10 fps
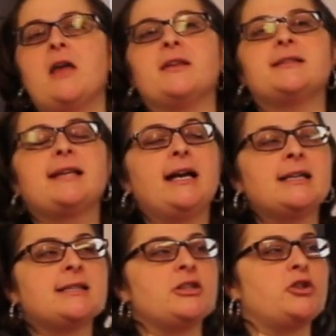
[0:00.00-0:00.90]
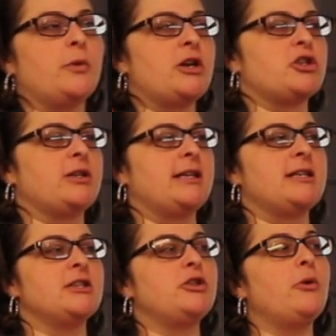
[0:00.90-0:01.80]
The second situation
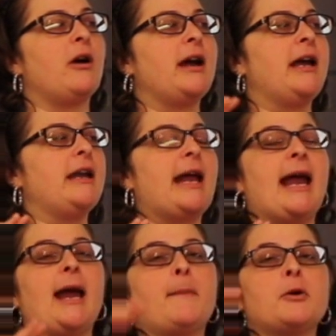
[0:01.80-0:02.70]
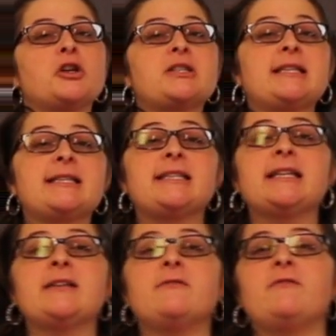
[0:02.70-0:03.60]
is you are in a
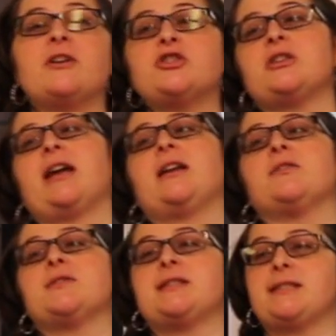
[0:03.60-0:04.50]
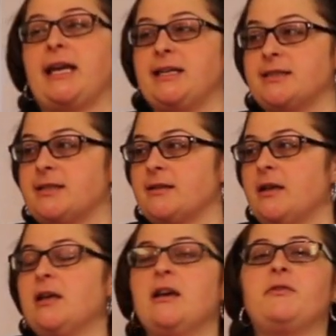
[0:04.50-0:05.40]
persistent vegetative state.
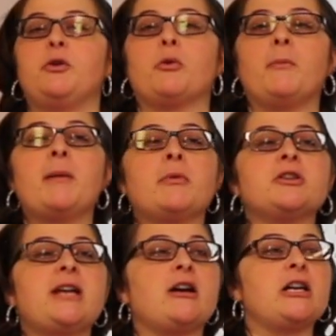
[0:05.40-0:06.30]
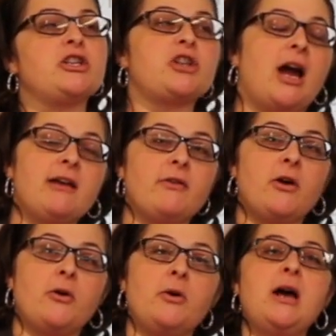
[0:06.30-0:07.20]
If you remember Terri
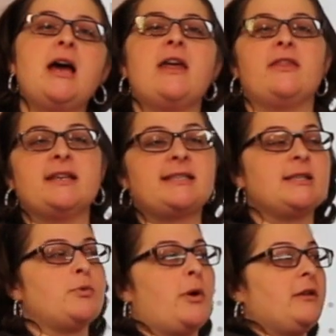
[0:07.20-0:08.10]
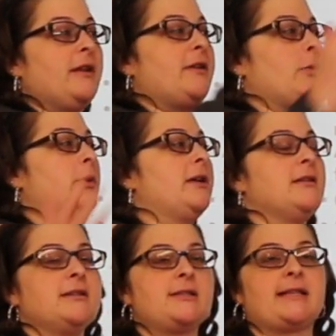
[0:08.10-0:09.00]
Schiavo, this is where living
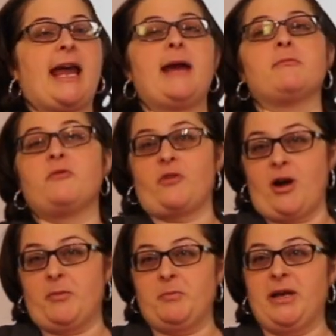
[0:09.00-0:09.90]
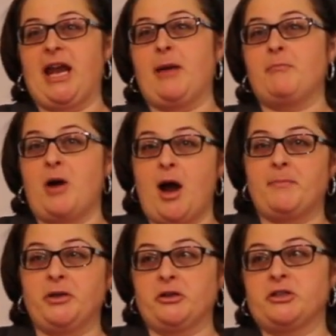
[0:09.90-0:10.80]
wills came from and became
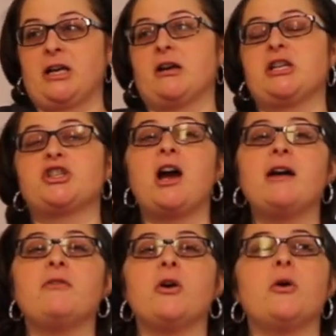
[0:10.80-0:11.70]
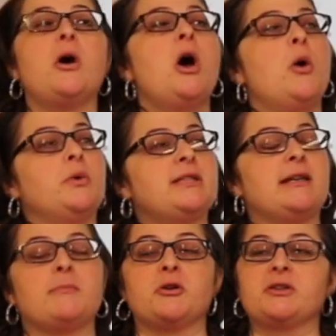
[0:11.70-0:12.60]
popular. Terri Schiavo was
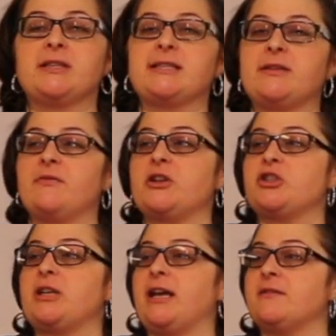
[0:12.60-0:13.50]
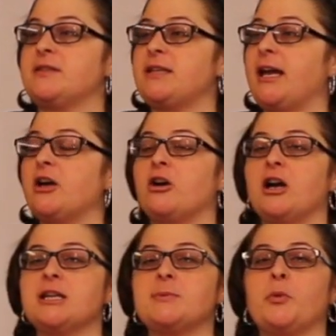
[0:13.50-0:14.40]
in a persistent vegetative state. Her
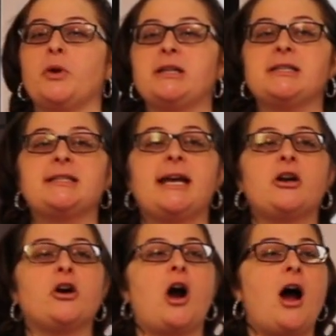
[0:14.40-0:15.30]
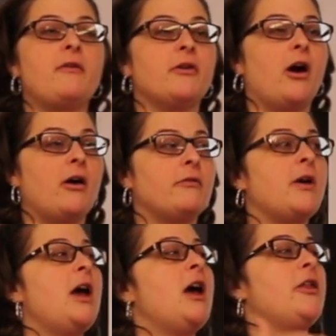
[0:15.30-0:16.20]
husband wanted to take her off of
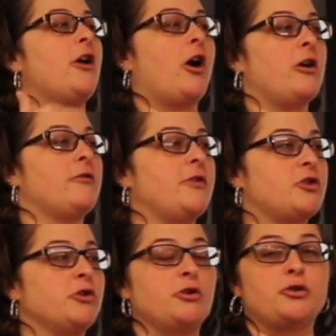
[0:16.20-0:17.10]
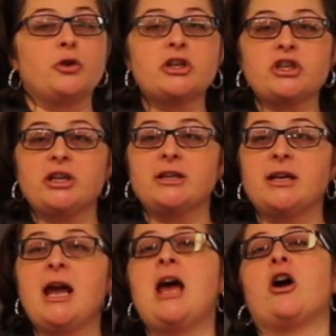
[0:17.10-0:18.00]
the artificial
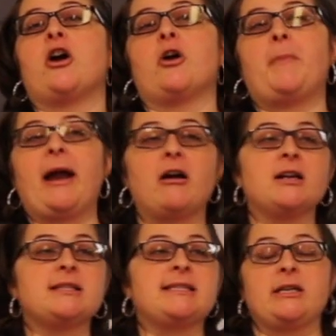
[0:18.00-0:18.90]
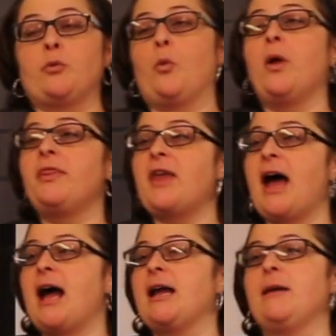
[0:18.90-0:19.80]
nutrition. Her parents didn't want
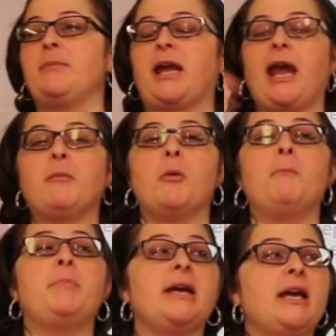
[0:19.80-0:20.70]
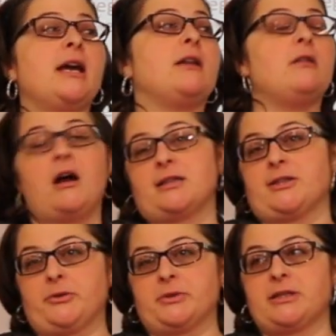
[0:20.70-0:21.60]
that. It became a big
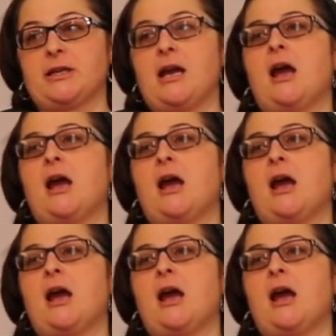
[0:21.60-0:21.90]
lawsuit.